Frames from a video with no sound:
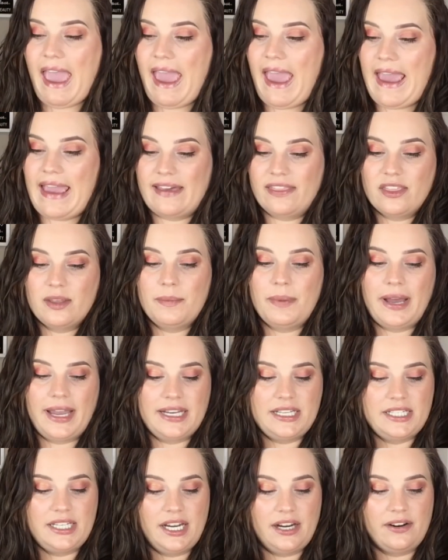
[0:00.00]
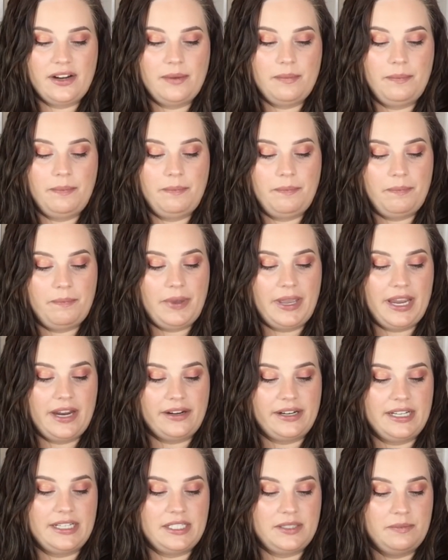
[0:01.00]
and the By Terry
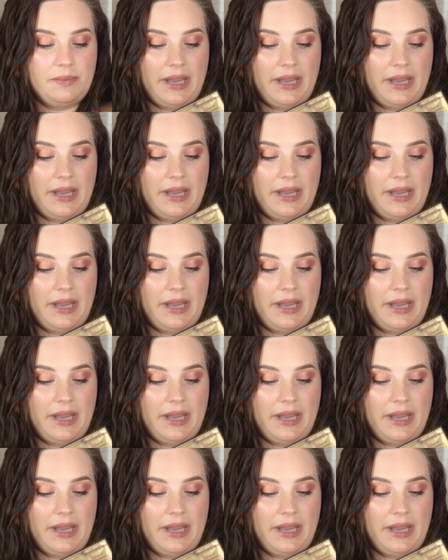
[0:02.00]
Paris